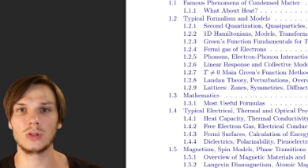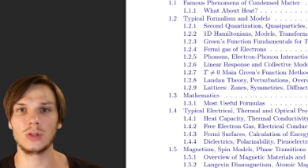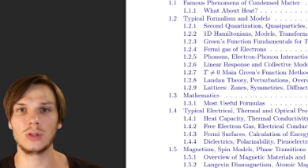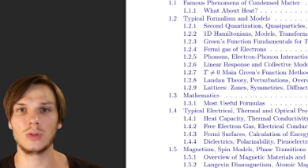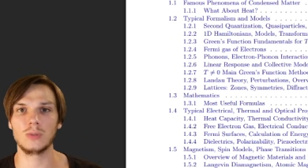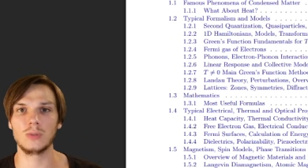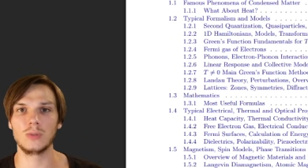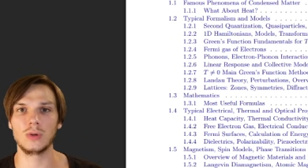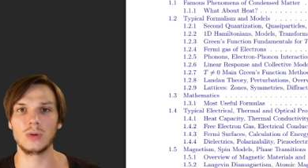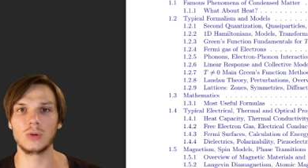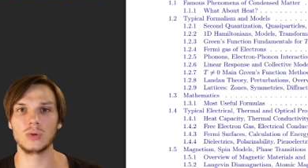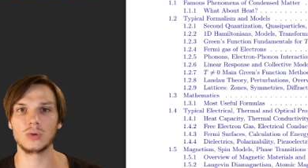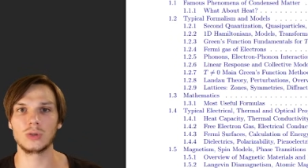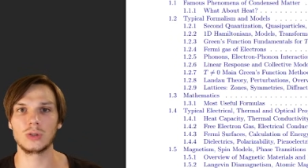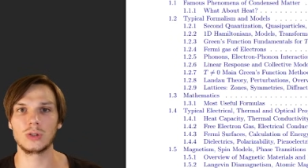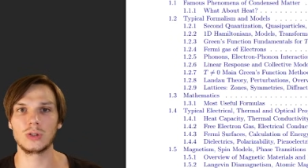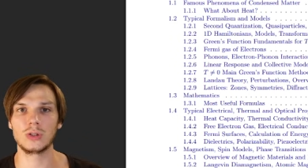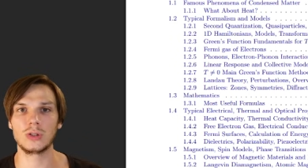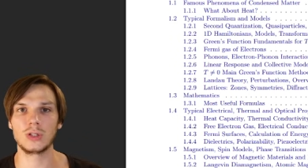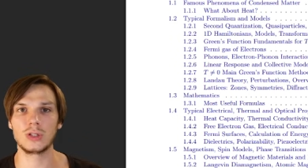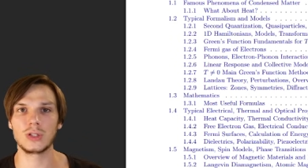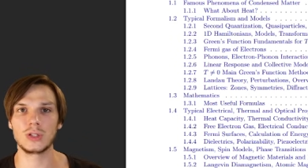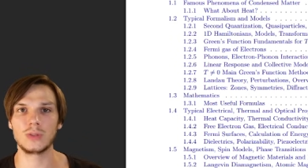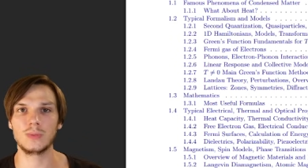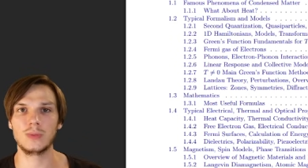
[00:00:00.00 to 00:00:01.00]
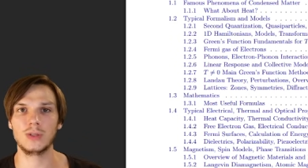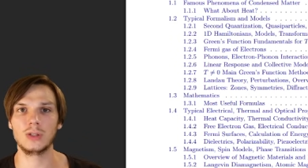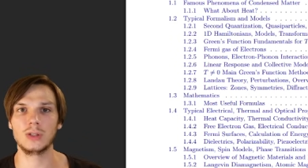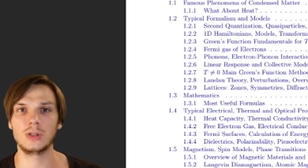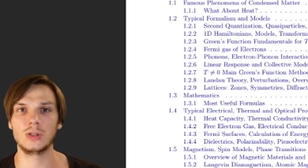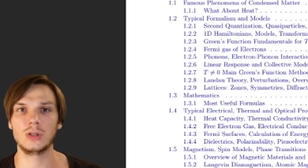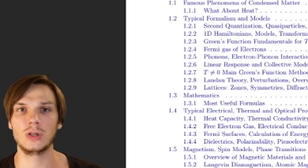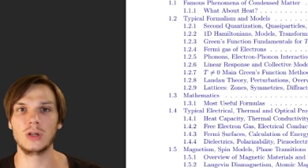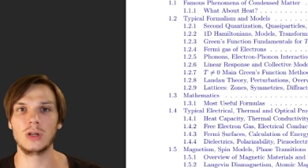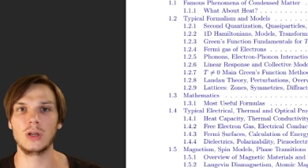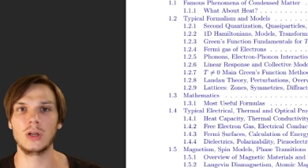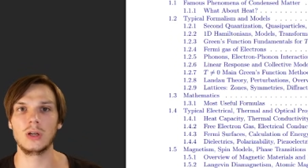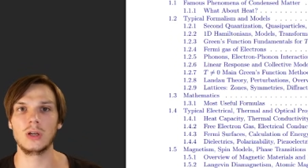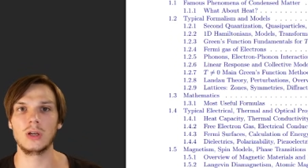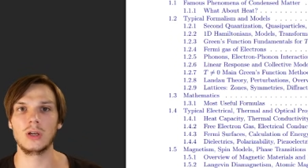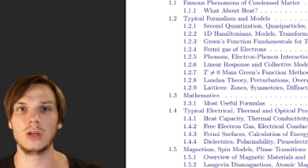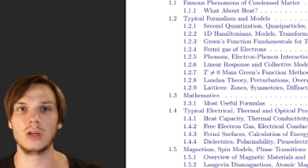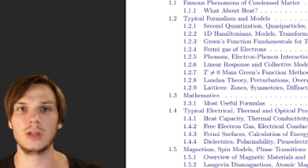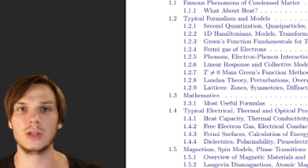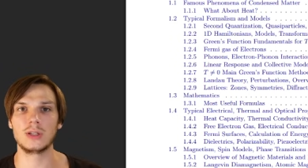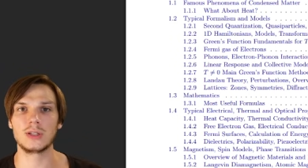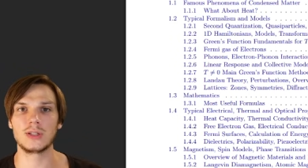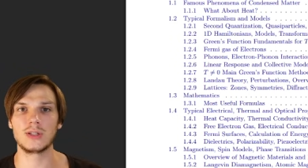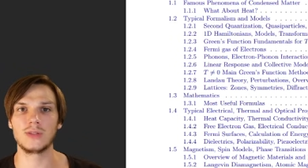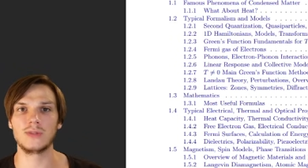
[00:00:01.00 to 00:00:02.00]
about condensed matter.
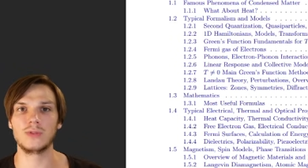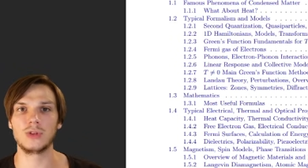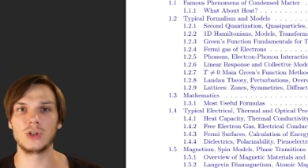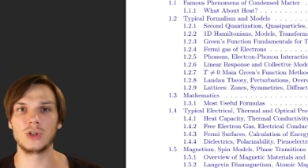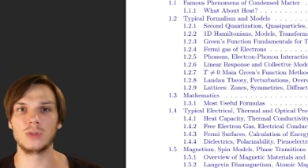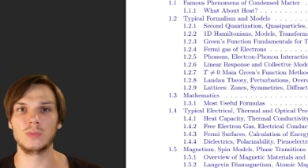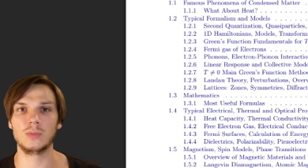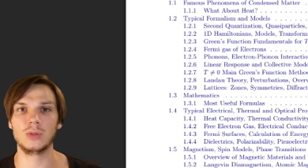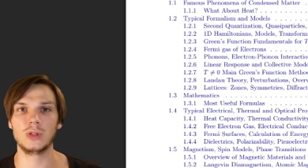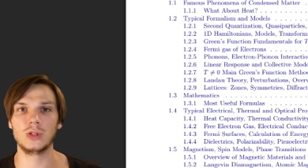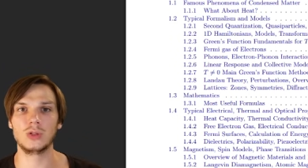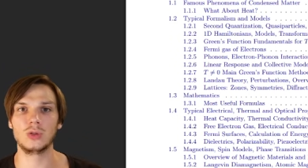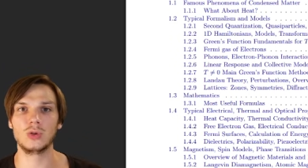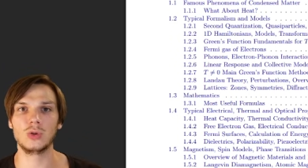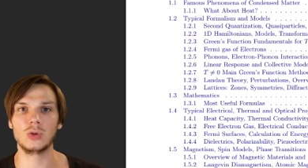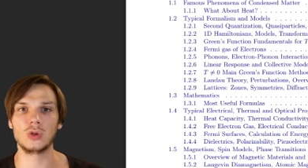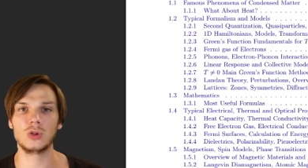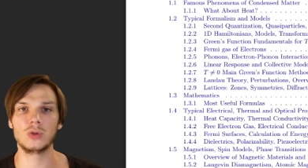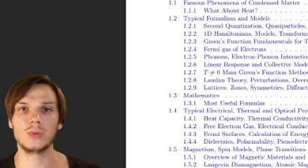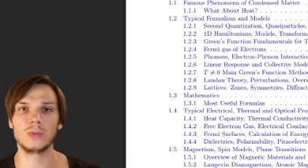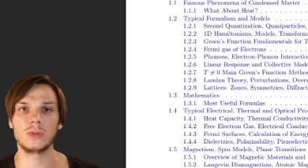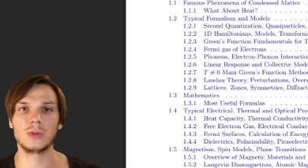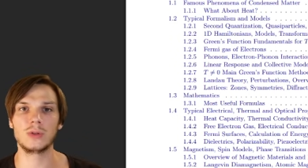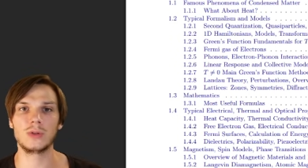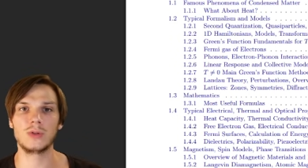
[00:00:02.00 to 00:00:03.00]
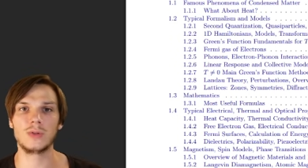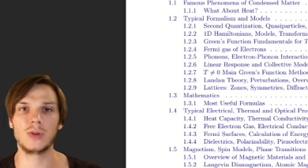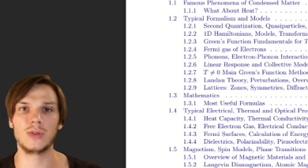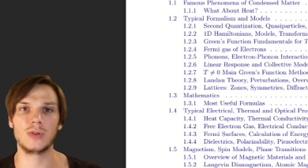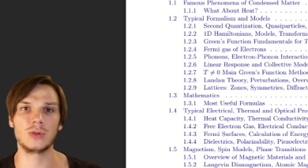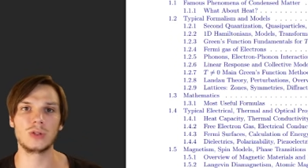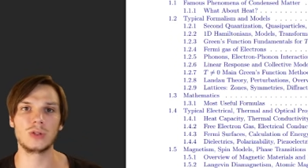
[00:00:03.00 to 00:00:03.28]
It's a very big document